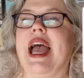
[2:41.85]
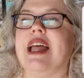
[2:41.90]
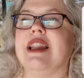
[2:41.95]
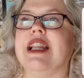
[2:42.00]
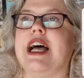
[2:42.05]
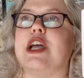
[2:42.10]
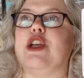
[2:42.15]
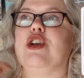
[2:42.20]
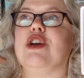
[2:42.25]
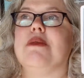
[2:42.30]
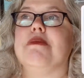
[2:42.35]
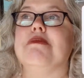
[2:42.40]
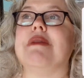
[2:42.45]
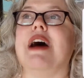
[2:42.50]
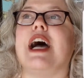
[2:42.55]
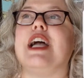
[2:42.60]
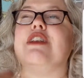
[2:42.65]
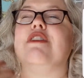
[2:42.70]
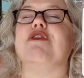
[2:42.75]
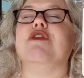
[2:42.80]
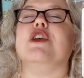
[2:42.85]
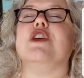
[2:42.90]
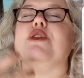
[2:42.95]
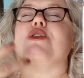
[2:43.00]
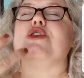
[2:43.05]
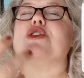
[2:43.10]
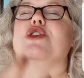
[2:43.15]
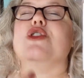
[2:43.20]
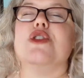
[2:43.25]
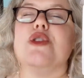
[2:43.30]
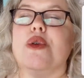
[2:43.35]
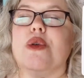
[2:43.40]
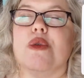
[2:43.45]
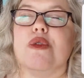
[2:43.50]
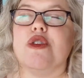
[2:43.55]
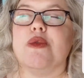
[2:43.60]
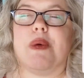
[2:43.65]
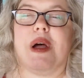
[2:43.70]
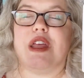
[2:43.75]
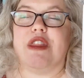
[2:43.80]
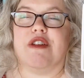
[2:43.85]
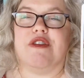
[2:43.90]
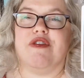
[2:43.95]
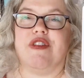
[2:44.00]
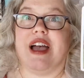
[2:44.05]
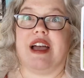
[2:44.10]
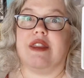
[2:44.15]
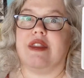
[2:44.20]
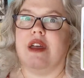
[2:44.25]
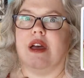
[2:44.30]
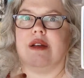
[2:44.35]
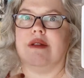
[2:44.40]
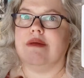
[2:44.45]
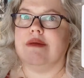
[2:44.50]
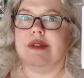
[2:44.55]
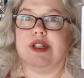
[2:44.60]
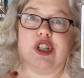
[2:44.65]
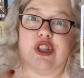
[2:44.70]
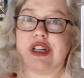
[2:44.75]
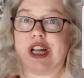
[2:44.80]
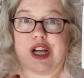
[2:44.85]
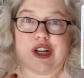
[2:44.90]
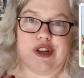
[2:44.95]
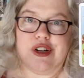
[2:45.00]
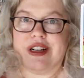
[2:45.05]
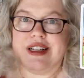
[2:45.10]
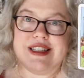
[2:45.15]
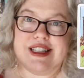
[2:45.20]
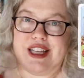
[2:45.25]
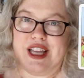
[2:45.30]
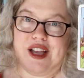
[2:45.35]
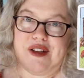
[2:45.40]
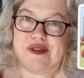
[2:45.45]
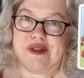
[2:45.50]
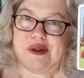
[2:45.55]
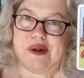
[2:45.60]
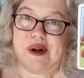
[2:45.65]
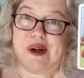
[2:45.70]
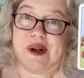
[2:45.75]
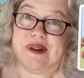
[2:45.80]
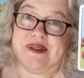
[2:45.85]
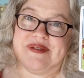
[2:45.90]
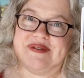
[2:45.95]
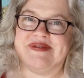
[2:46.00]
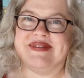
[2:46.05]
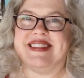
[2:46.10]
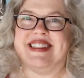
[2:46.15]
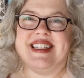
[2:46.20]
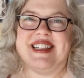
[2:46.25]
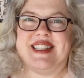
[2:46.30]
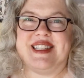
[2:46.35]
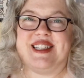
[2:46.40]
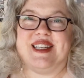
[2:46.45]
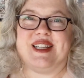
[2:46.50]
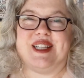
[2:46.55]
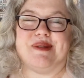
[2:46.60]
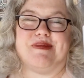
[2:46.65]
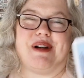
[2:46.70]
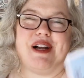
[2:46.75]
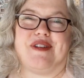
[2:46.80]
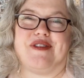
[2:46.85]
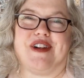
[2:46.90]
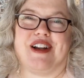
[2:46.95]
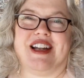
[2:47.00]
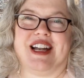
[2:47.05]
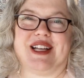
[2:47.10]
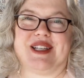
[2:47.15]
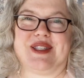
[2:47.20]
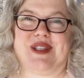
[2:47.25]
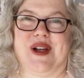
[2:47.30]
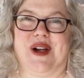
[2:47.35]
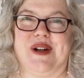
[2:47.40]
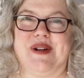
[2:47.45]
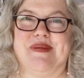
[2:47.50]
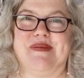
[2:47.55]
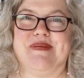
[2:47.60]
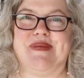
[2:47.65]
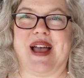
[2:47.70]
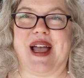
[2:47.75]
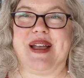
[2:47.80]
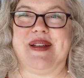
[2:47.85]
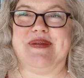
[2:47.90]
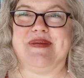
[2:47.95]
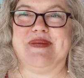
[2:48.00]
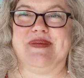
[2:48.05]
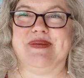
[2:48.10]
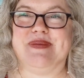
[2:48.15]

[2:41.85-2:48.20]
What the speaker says: and let your mind feel soothed by the fact that you're not crazy after all. See you tomorrow for our next card. Bye.